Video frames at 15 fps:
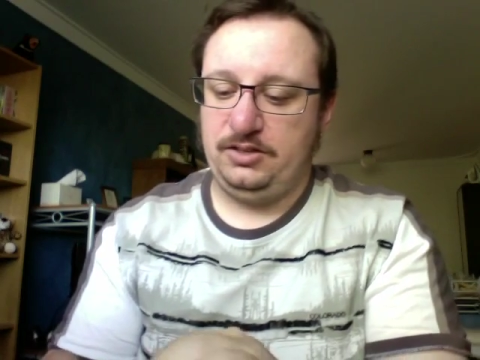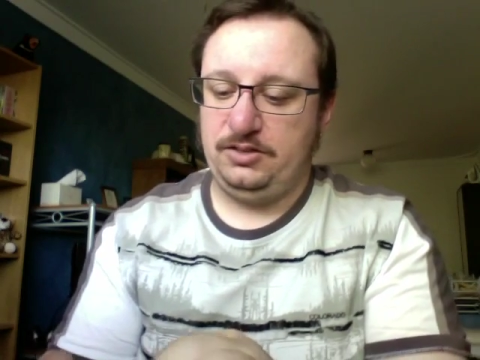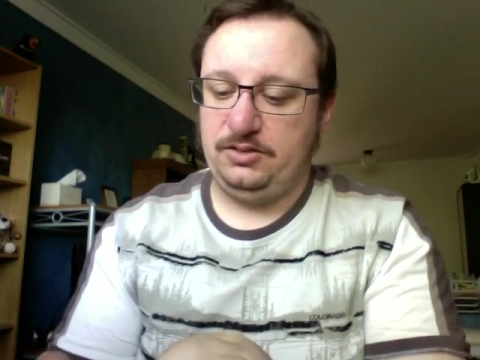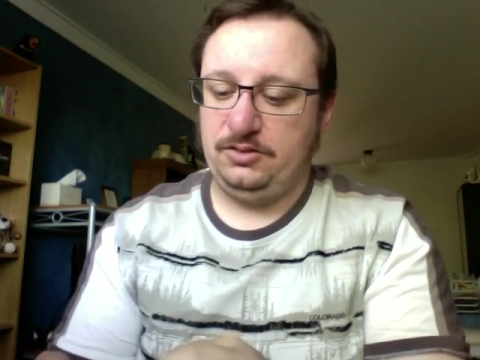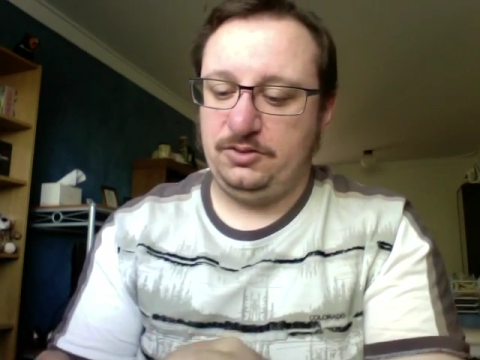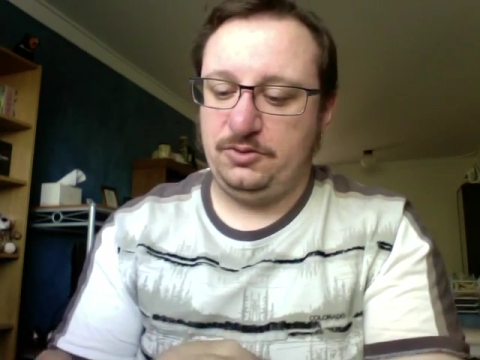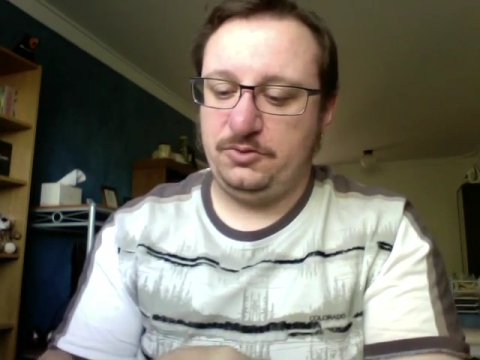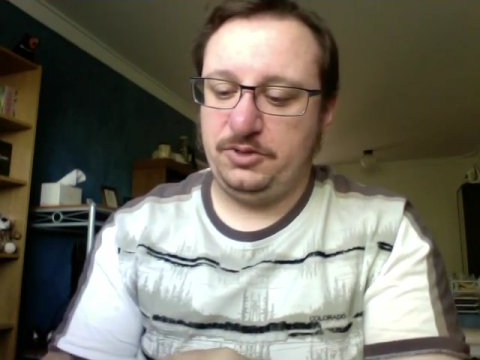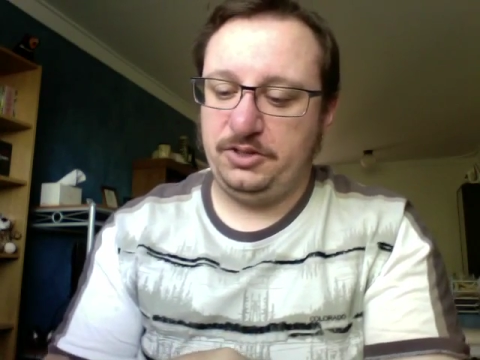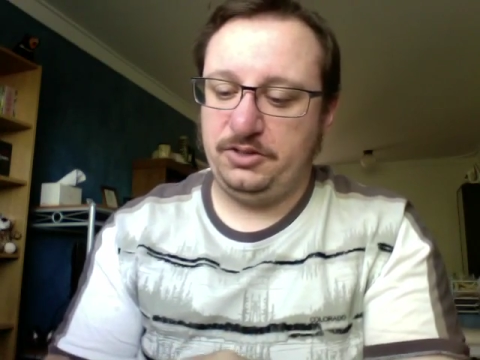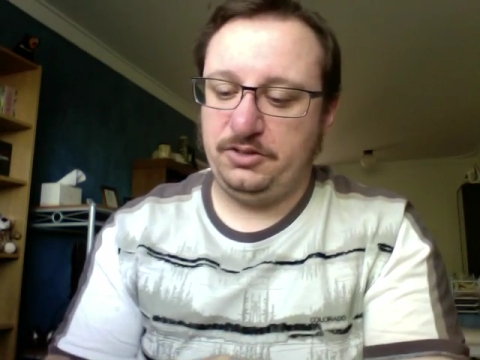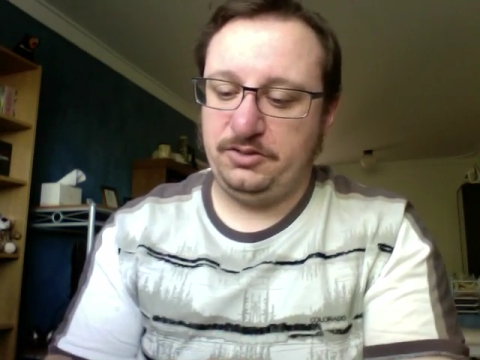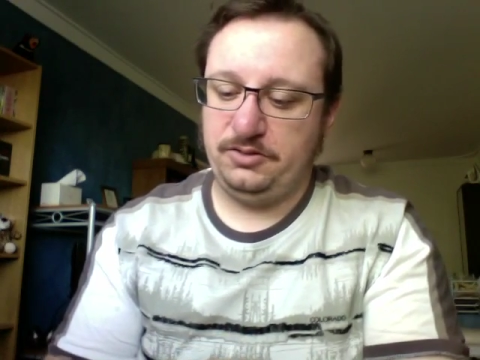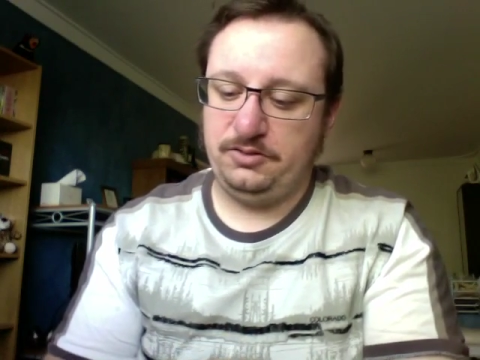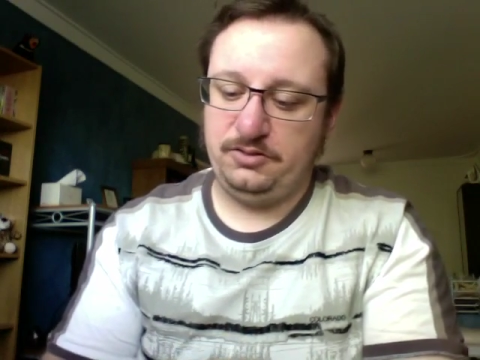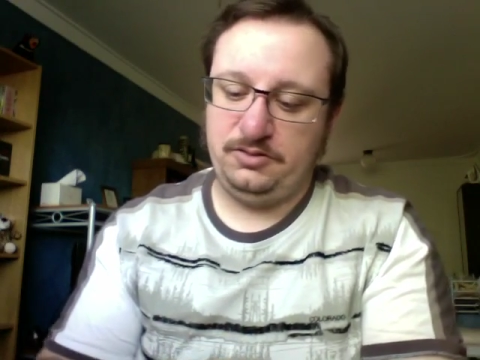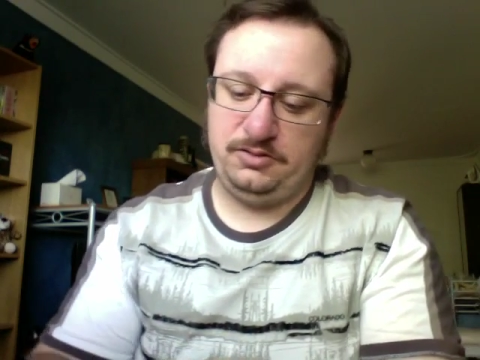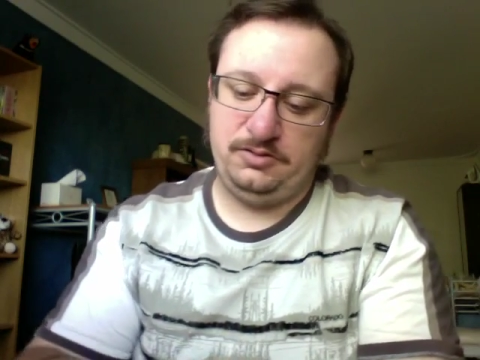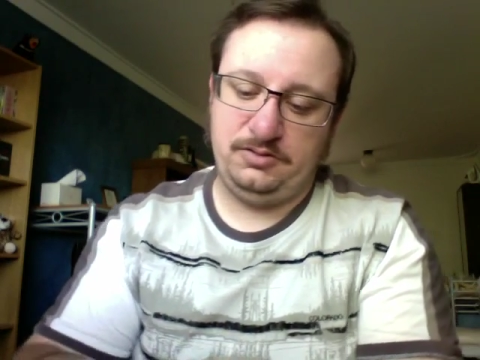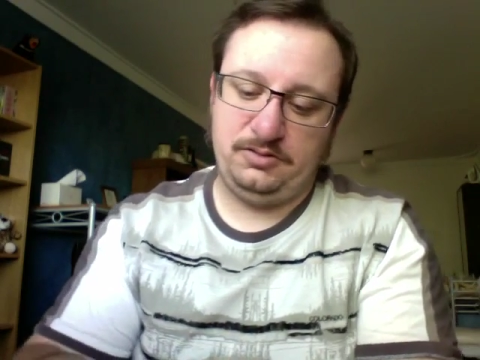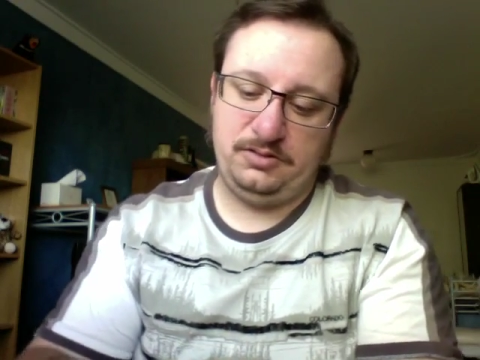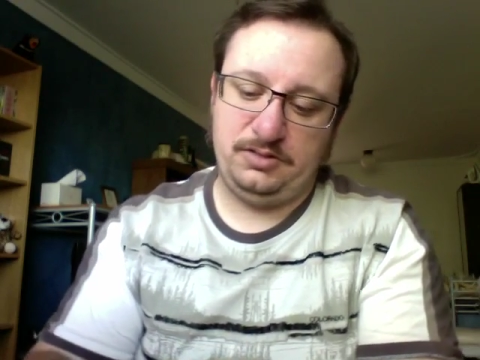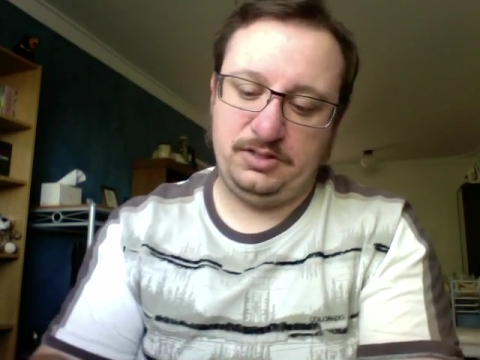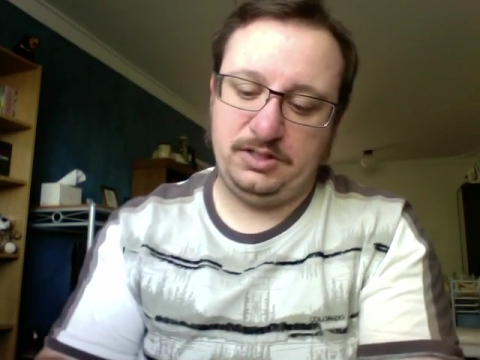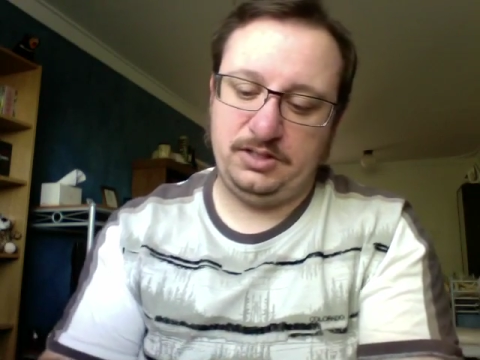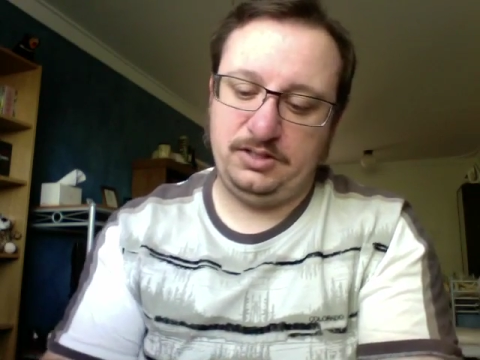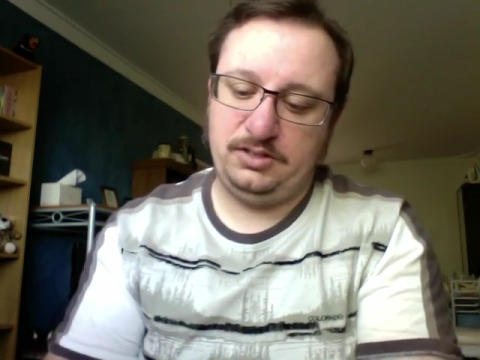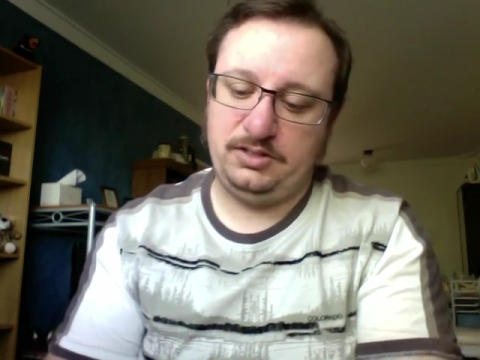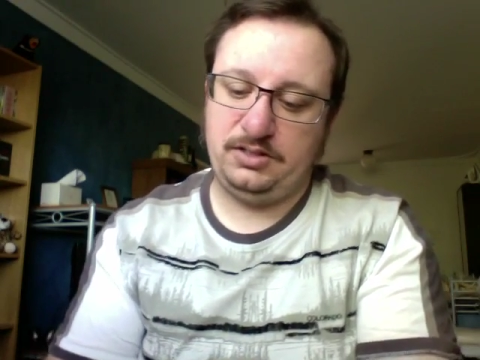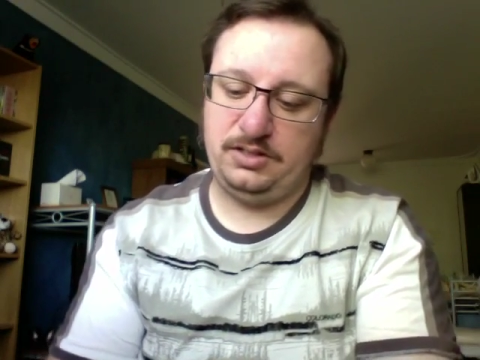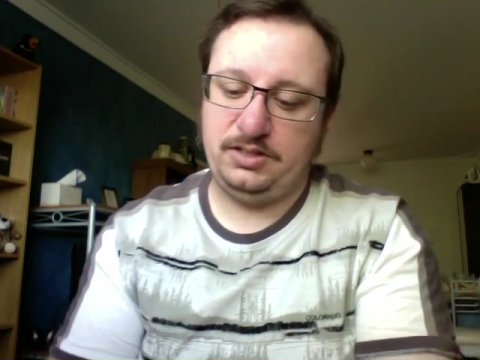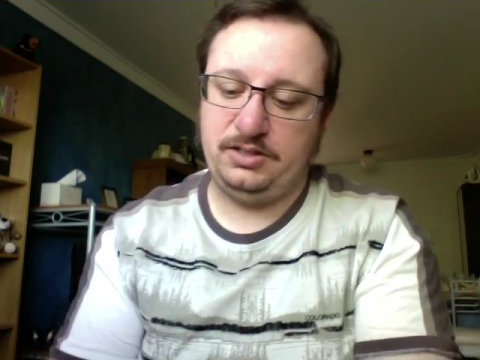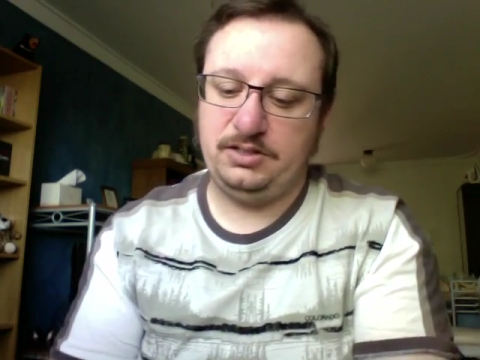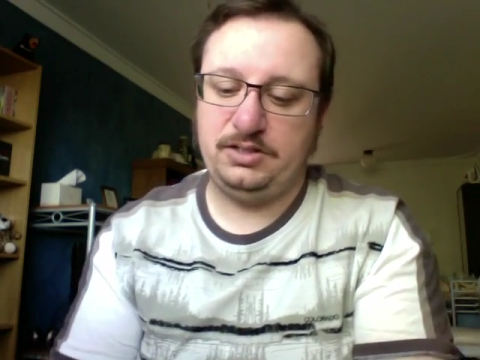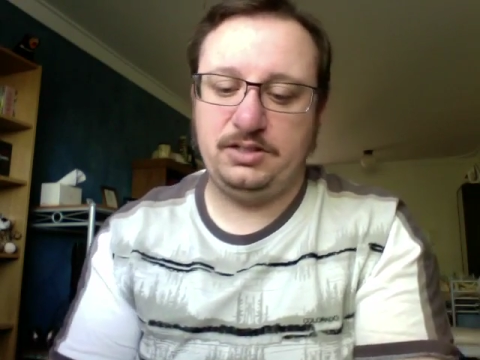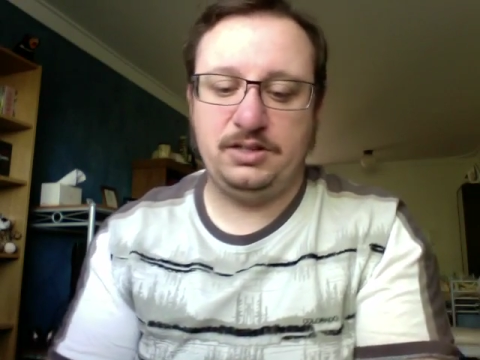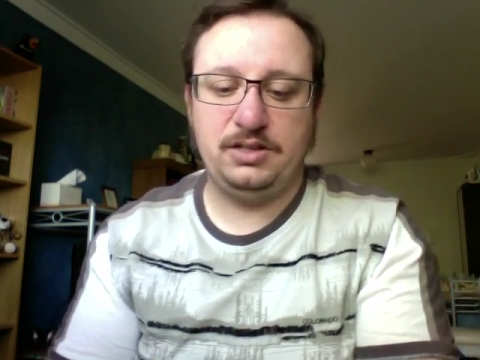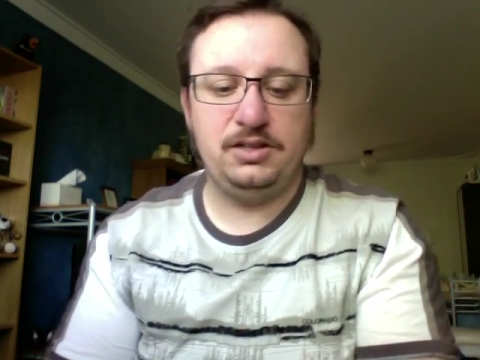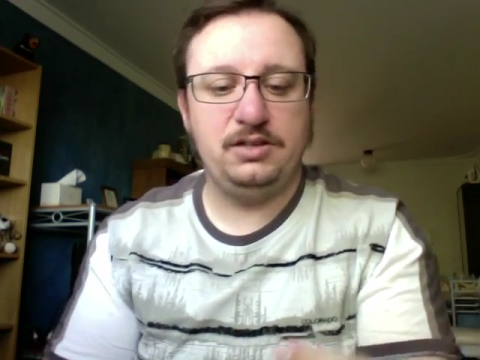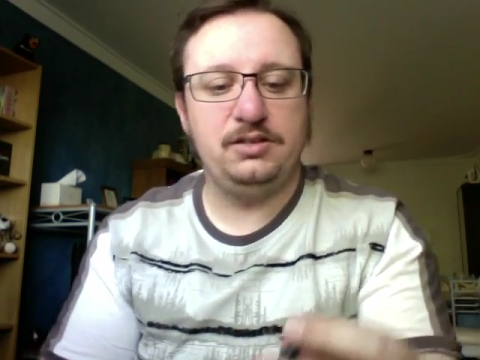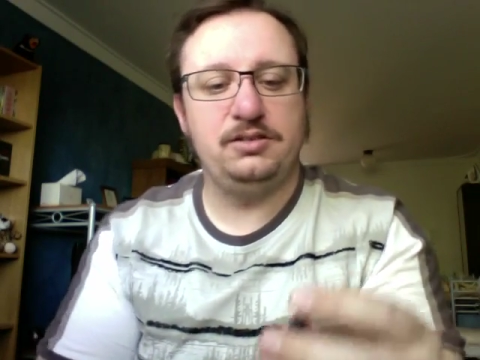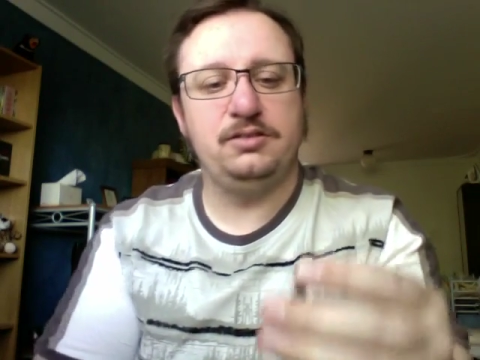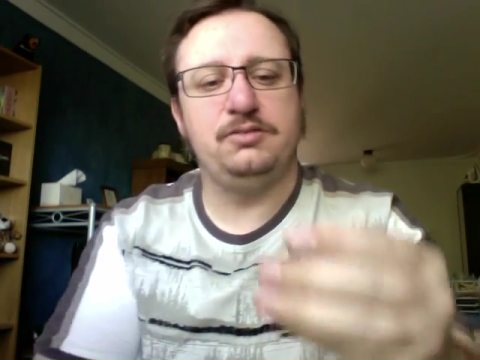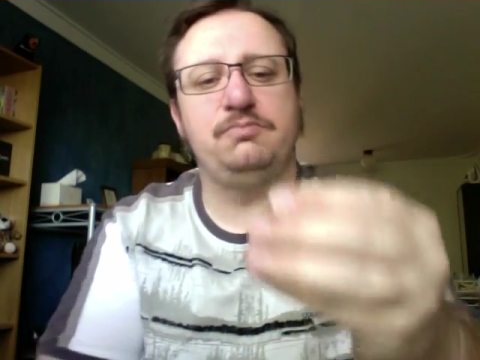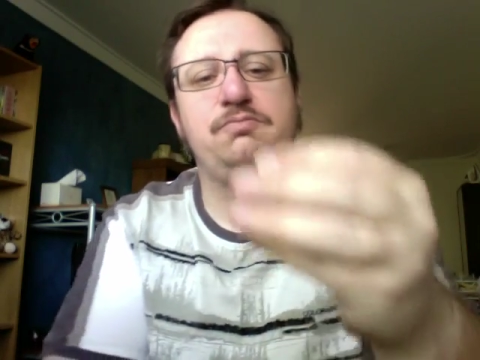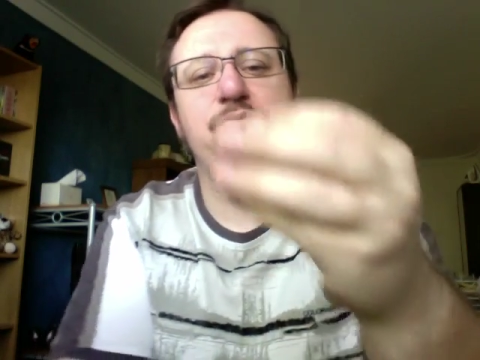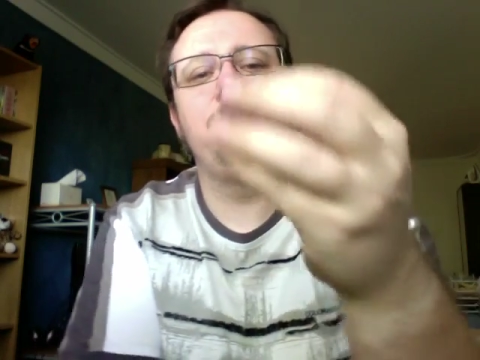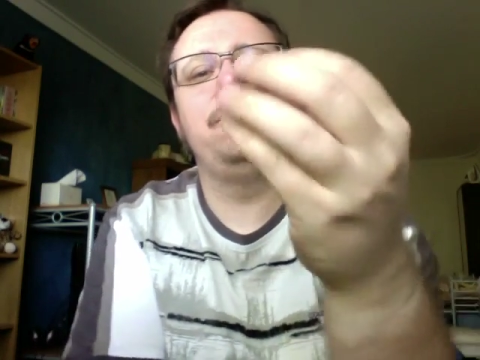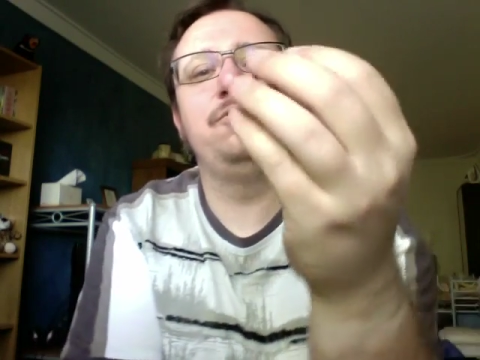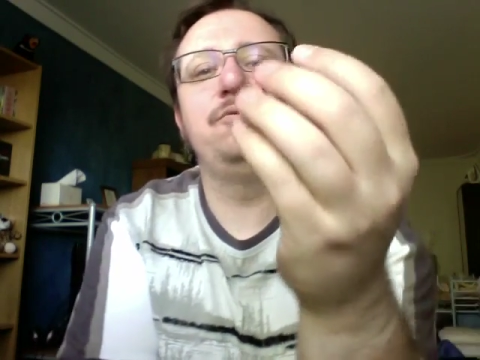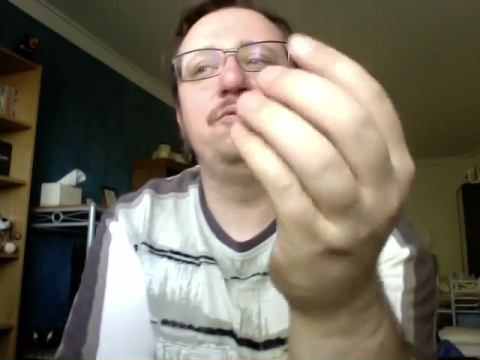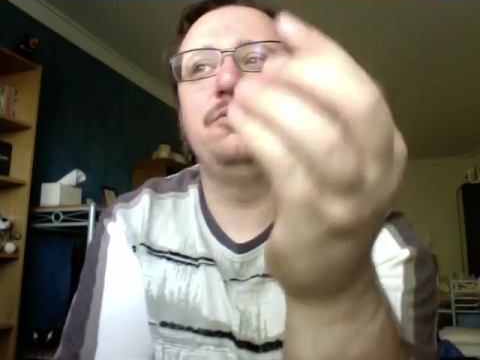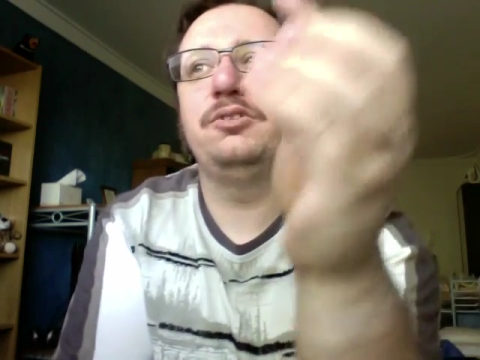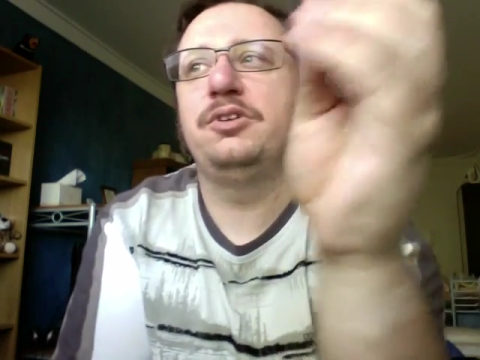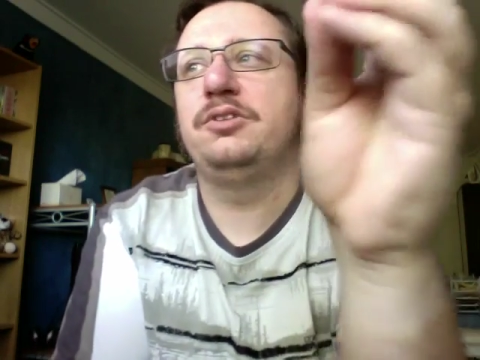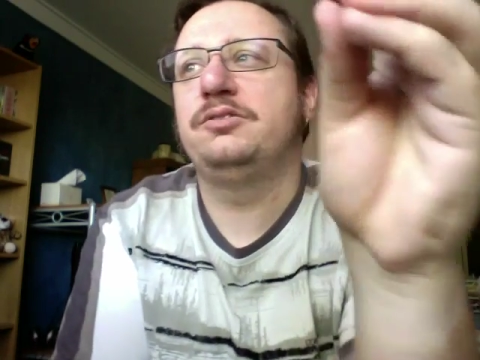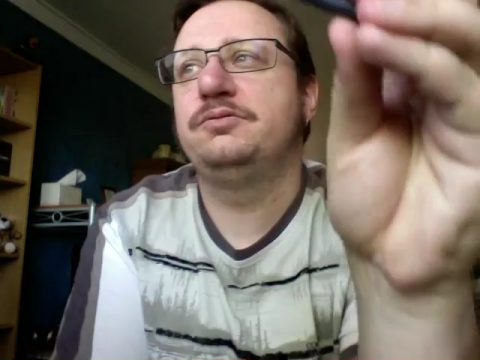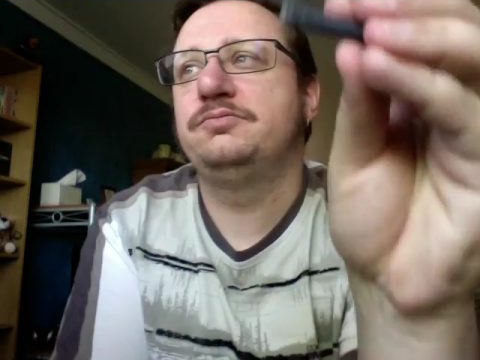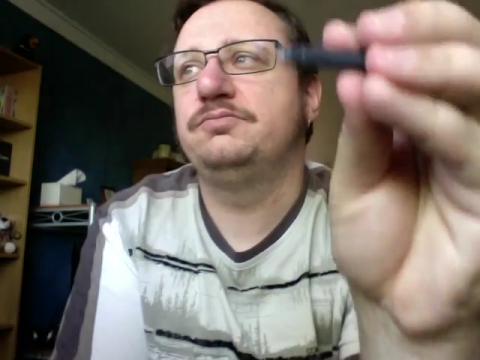Kaweco takes a standard short